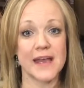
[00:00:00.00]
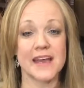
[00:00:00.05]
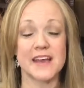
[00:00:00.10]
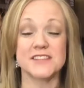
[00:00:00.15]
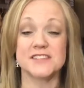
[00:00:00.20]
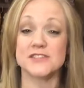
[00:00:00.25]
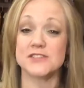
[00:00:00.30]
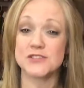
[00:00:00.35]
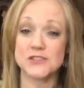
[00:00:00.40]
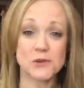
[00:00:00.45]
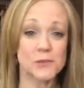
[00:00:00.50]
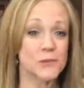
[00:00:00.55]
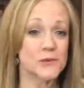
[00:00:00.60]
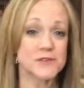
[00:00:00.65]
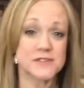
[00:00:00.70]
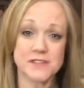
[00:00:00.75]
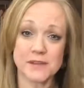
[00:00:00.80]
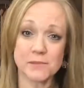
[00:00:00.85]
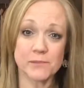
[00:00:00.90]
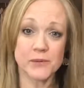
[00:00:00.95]
It's super
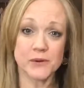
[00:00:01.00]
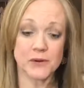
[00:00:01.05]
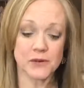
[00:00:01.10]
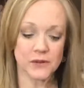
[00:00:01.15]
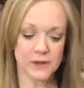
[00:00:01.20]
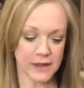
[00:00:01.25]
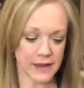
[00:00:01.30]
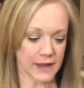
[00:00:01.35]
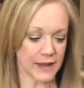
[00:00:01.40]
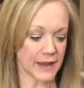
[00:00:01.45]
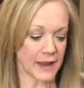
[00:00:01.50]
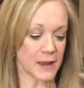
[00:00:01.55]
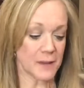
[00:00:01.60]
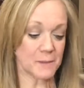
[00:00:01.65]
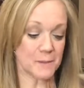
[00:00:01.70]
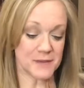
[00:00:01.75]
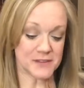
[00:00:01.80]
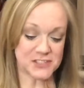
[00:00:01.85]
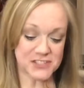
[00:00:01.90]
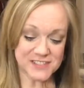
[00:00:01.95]
simple.
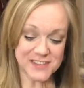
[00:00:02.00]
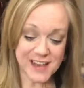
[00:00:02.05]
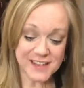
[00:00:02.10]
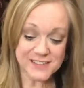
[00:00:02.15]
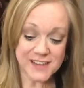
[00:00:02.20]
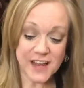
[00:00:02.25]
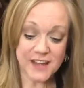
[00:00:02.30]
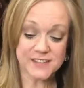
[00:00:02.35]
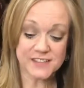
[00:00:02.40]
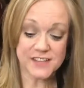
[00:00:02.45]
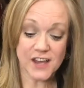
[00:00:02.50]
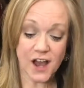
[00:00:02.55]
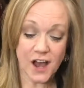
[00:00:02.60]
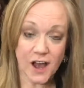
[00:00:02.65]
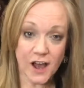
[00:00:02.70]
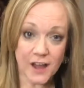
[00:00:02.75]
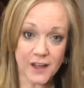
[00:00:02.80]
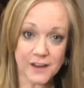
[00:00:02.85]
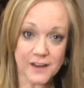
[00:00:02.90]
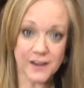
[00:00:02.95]
It just has a
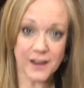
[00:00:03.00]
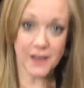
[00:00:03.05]
ton